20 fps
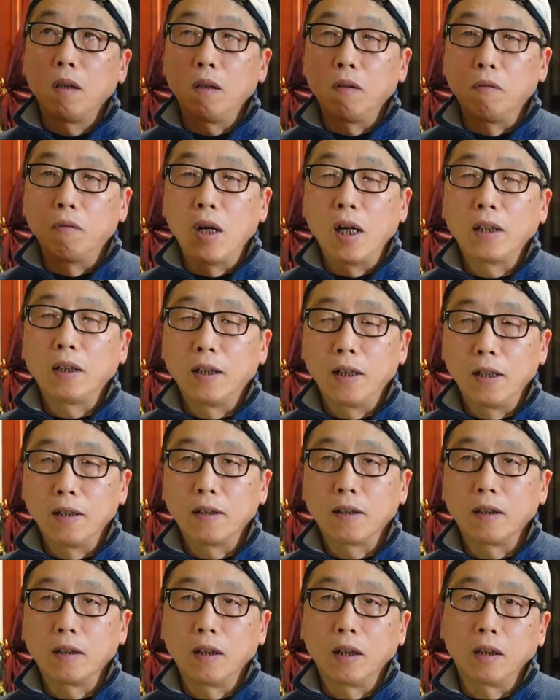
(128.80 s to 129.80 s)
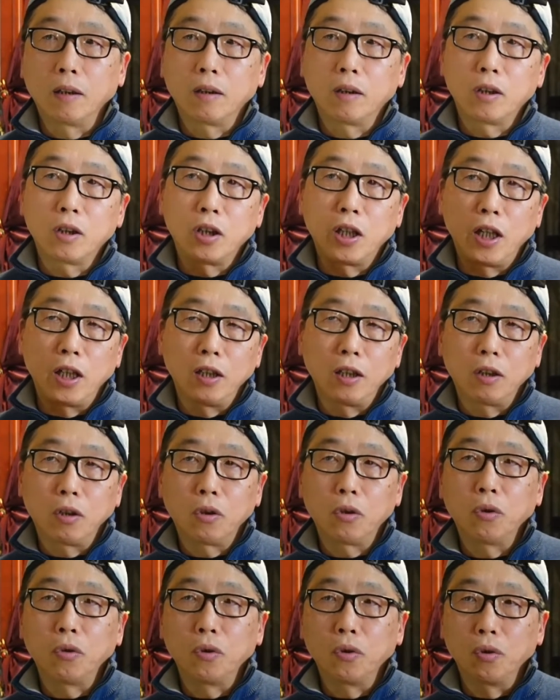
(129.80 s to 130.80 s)
wide lens, they change
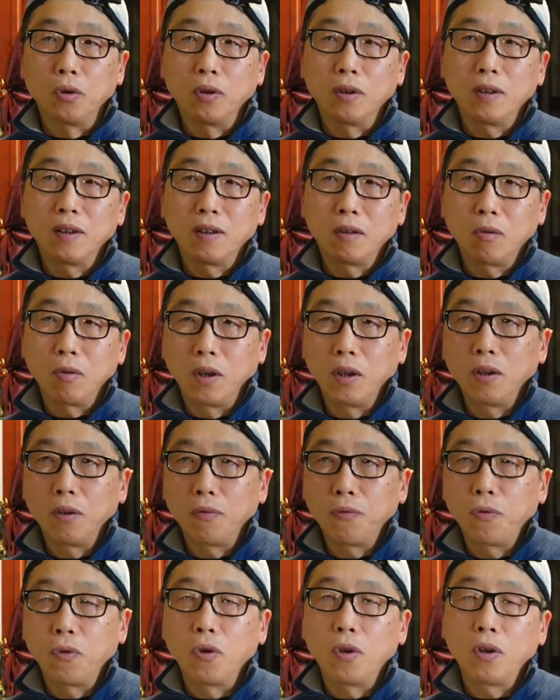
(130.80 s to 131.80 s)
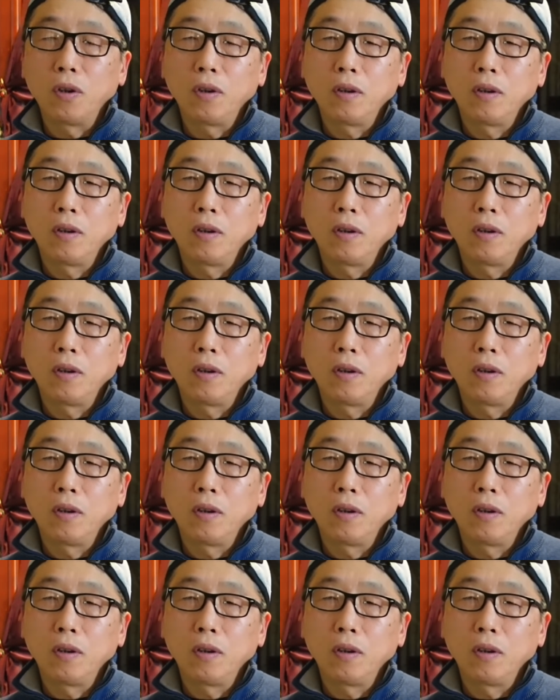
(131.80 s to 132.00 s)
to 24,